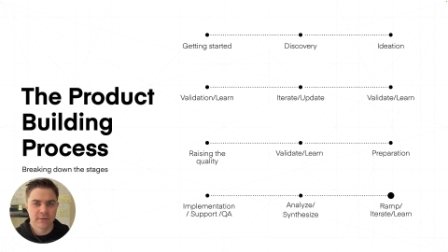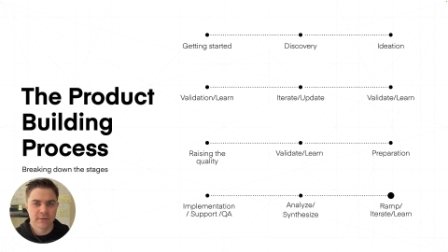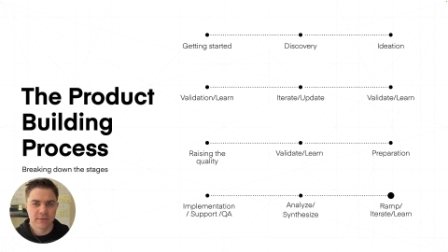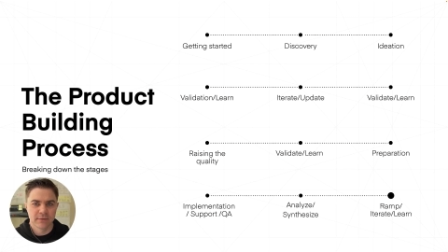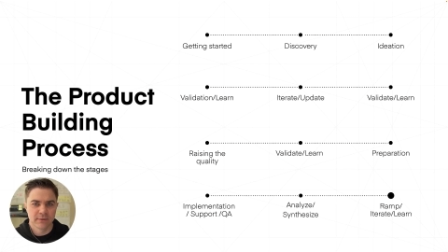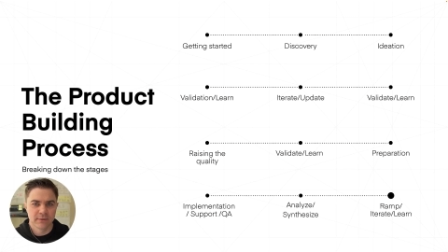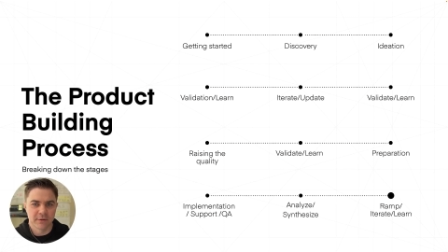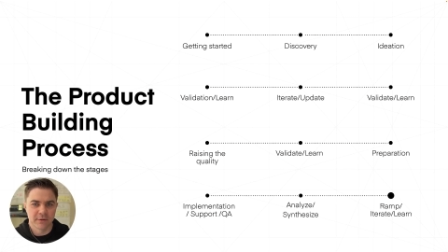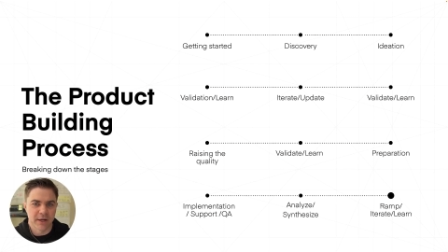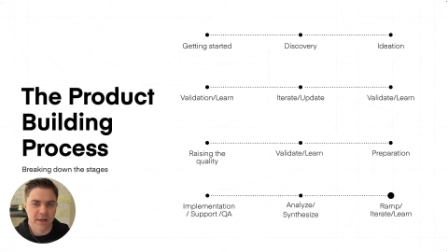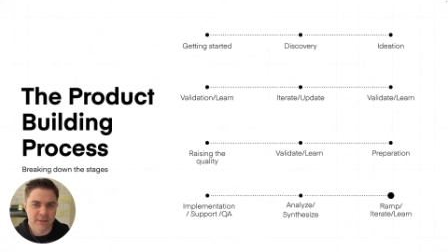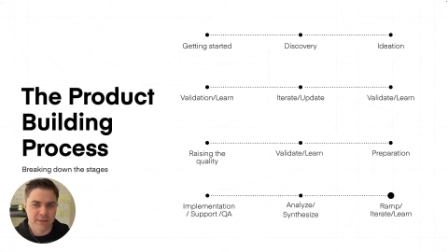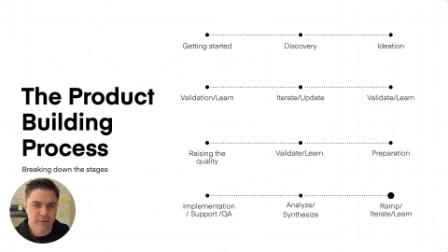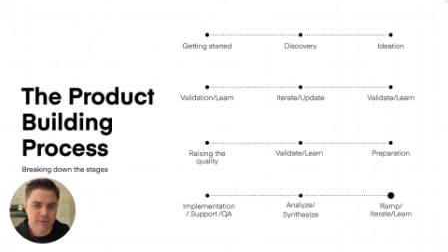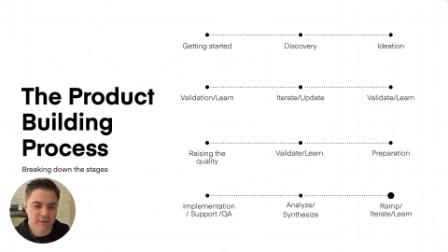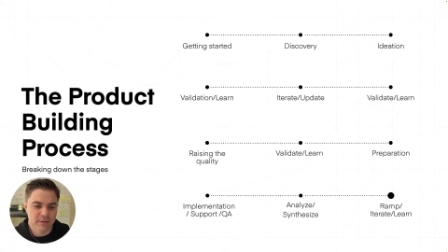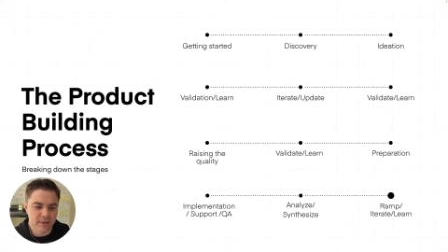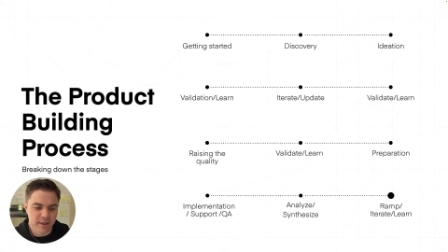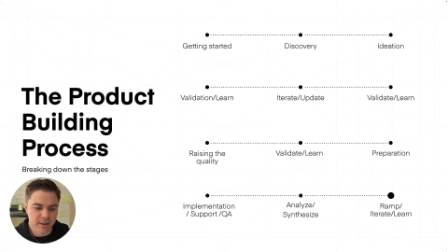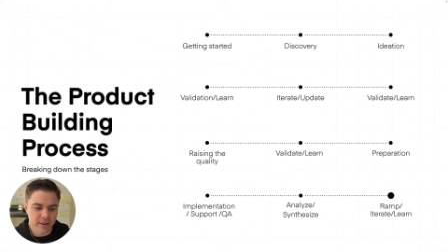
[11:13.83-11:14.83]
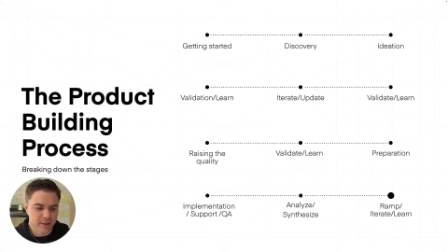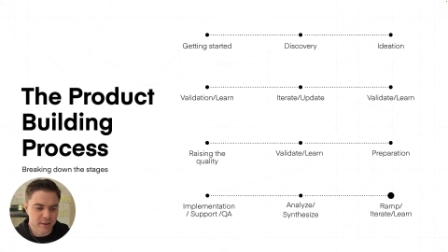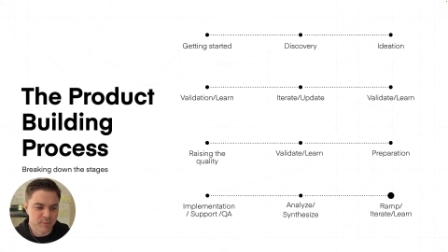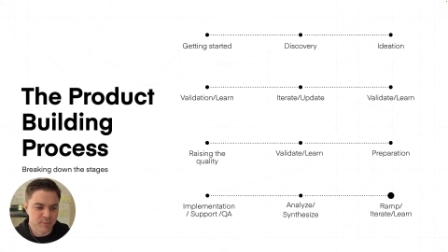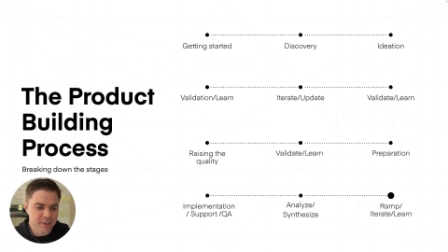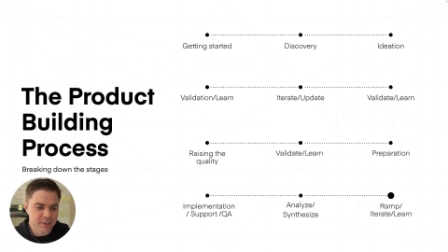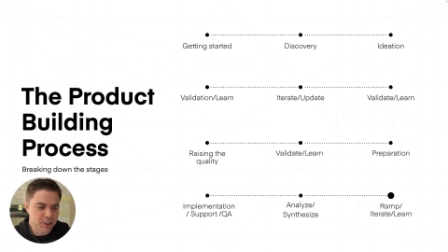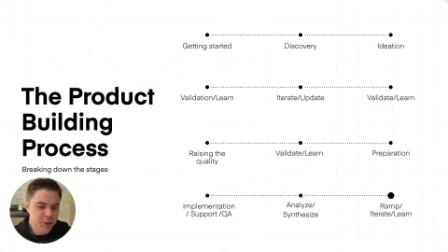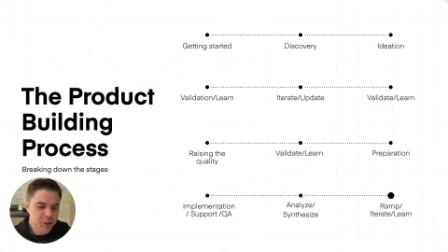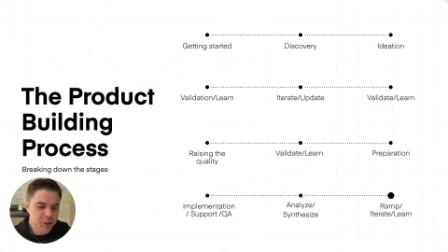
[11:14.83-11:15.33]
their next uh,
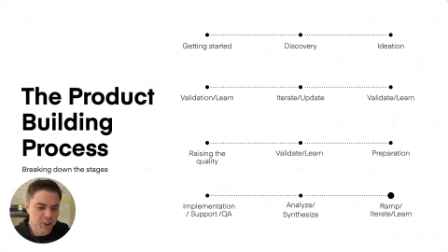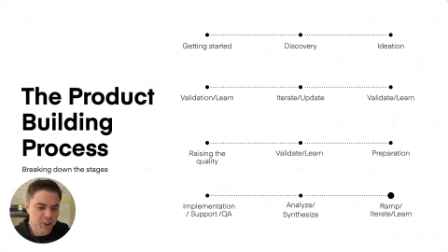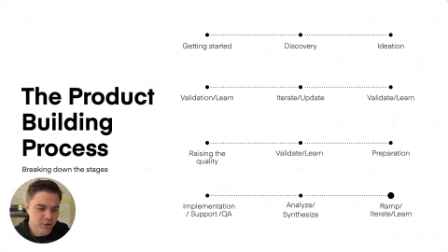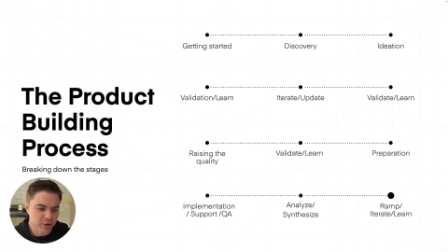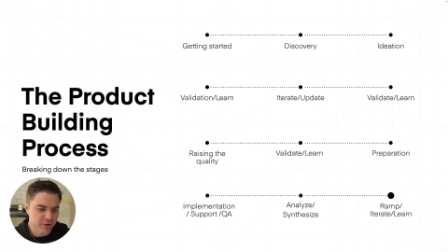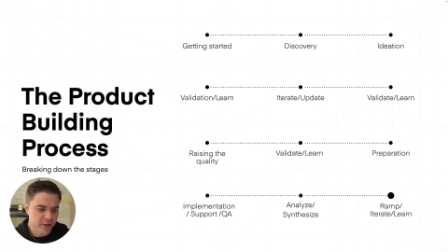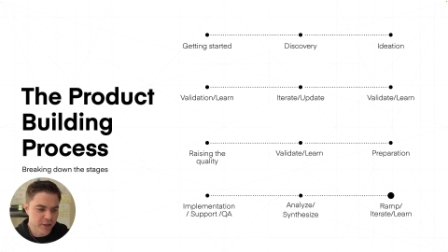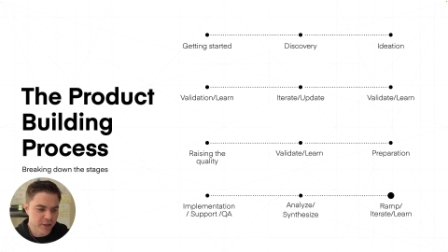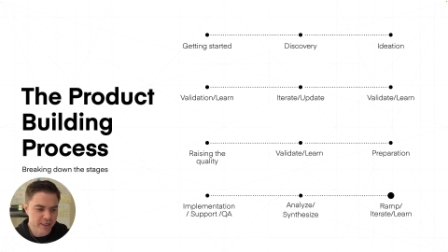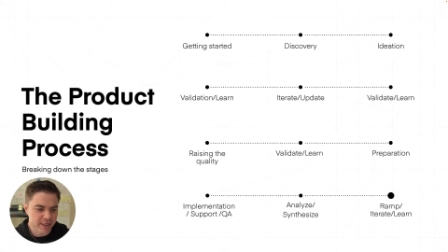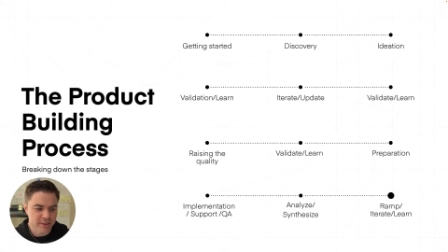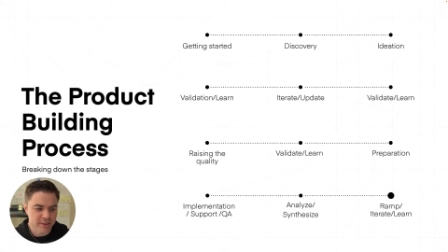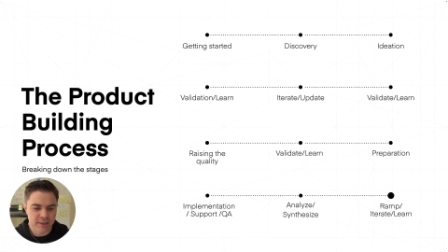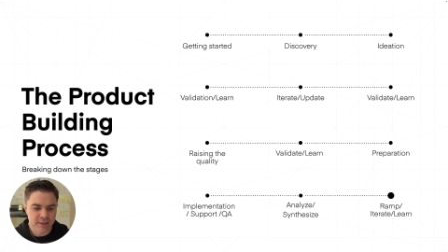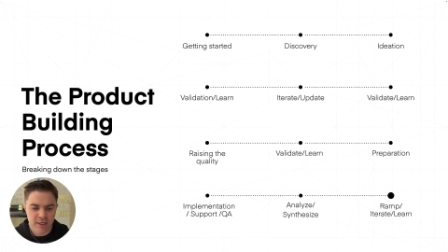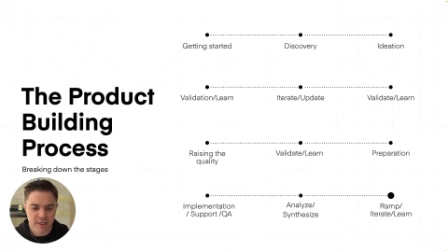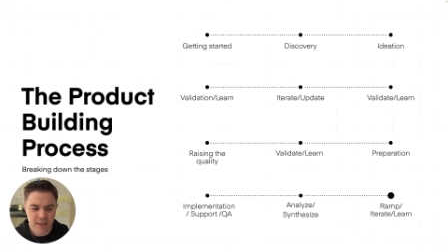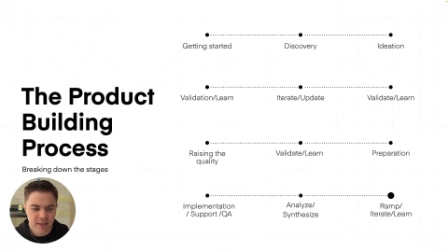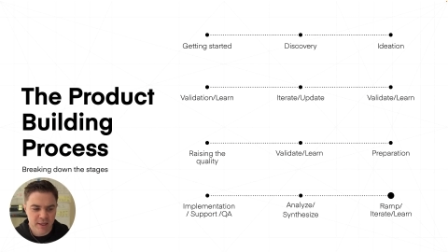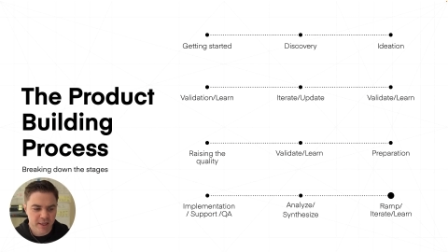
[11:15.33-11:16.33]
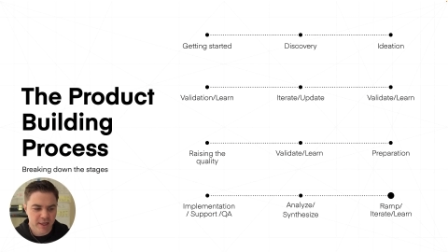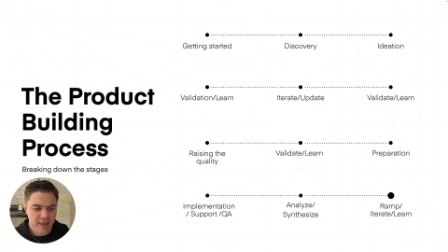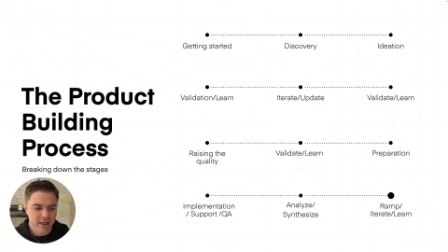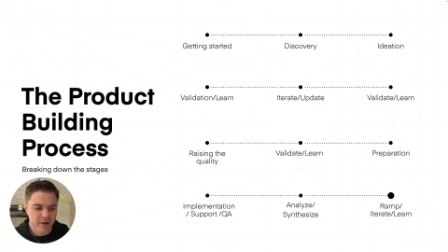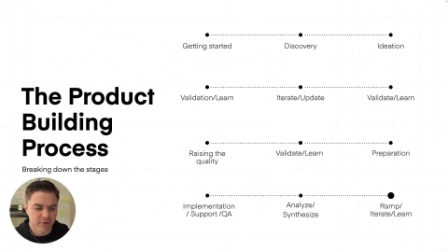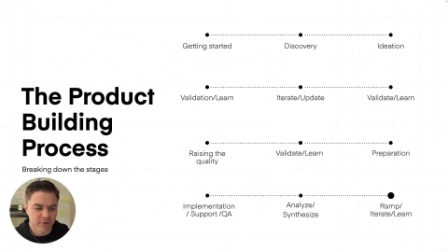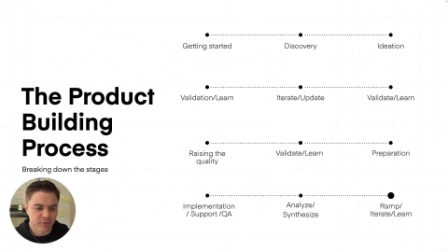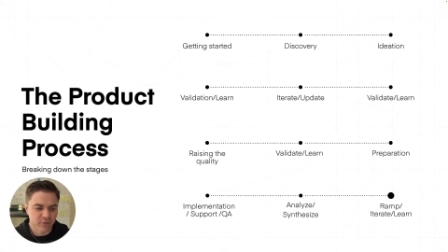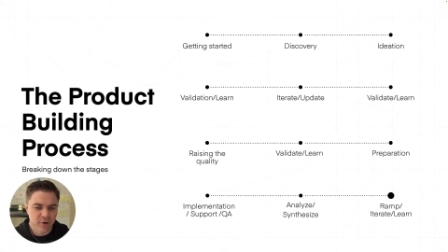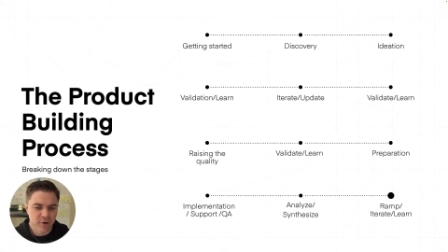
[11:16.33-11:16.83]
position or their next kind
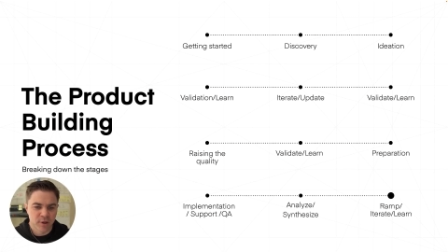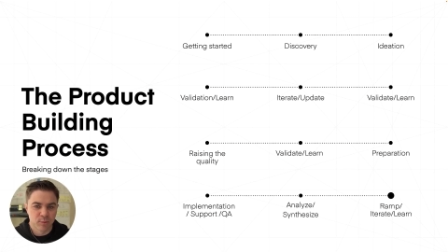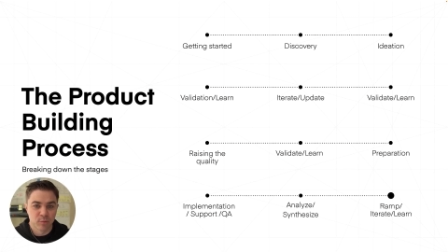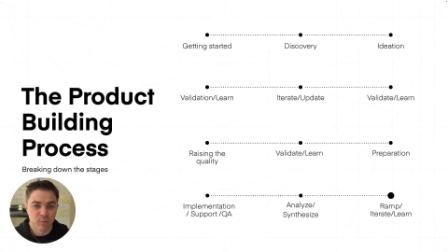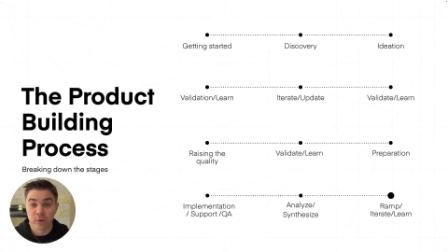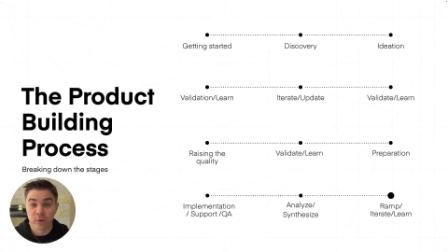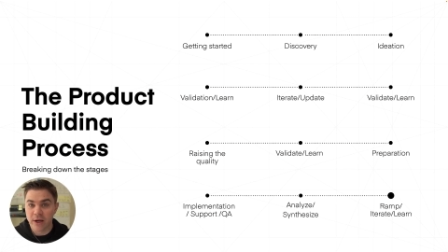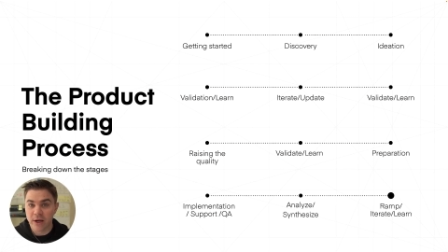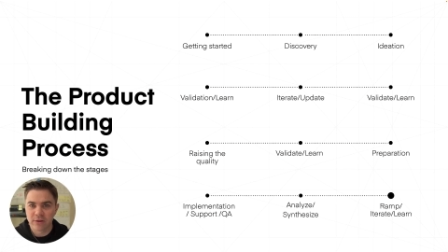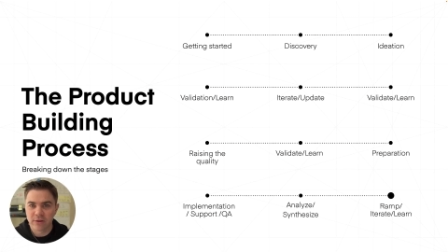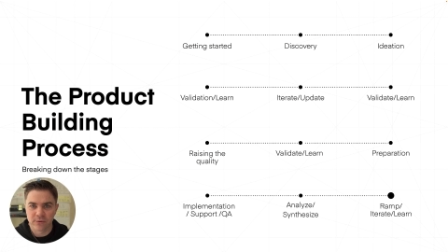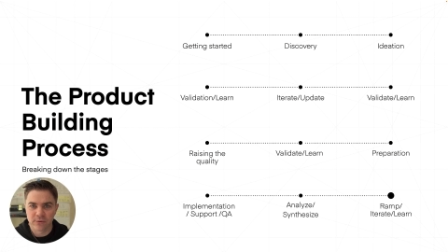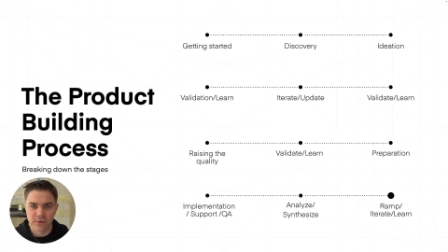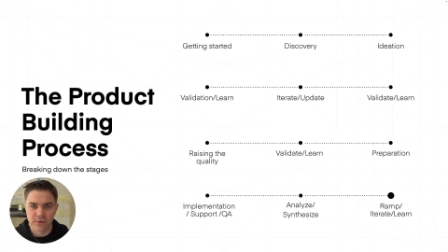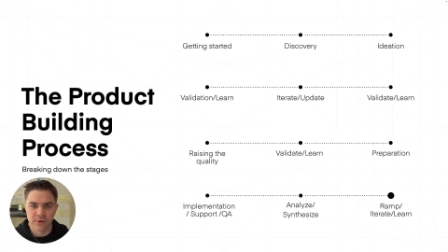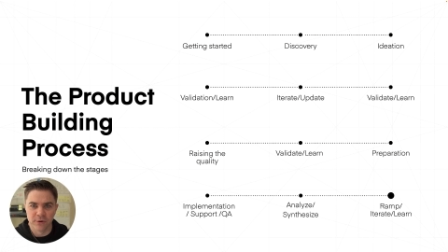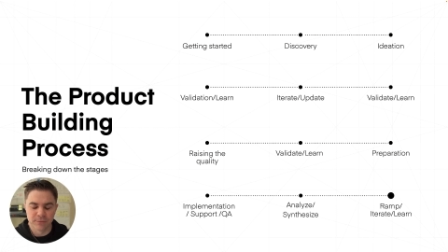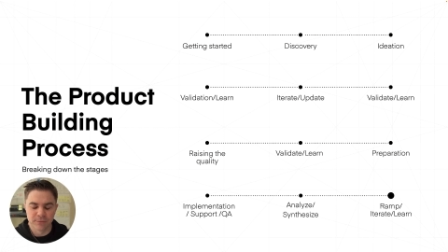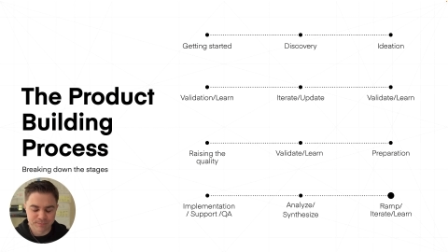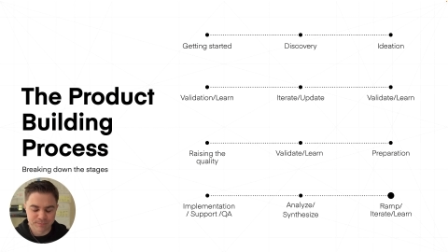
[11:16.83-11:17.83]
of breakthrough.